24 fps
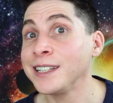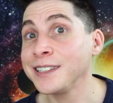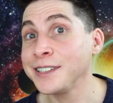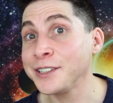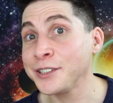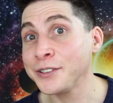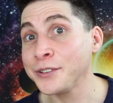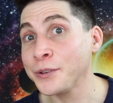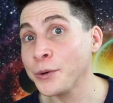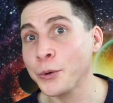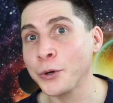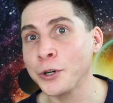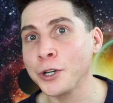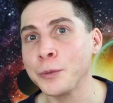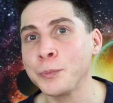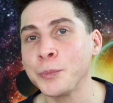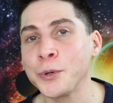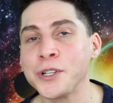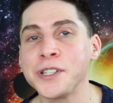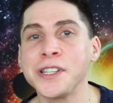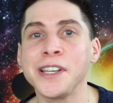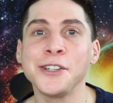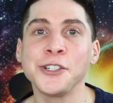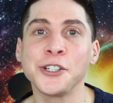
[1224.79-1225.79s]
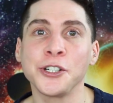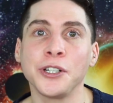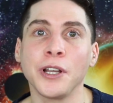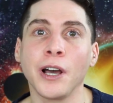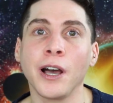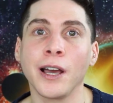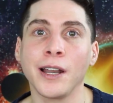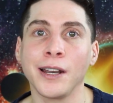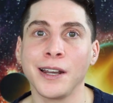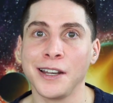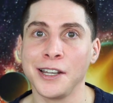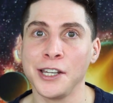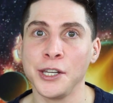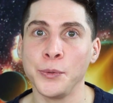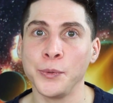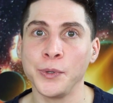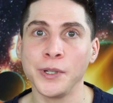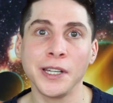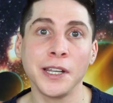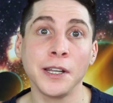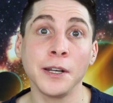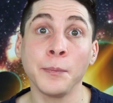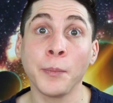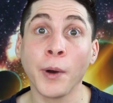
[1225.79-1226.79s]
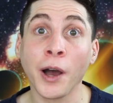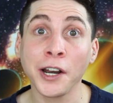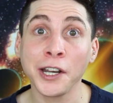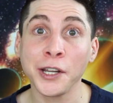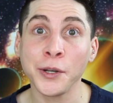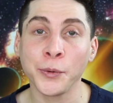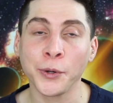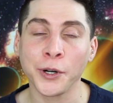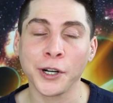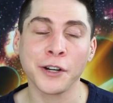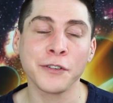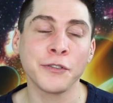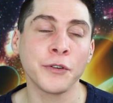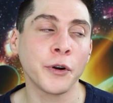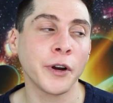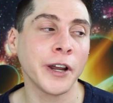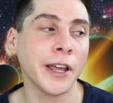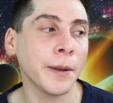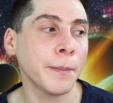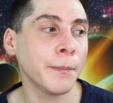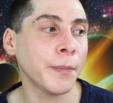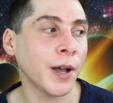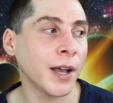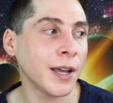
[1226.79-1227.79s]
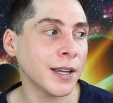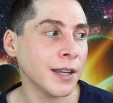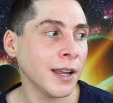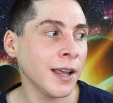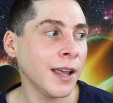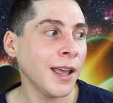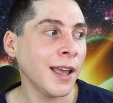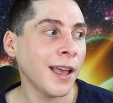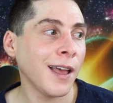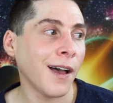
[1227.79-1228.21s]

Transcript: oral procedure done and you would need body work for it, but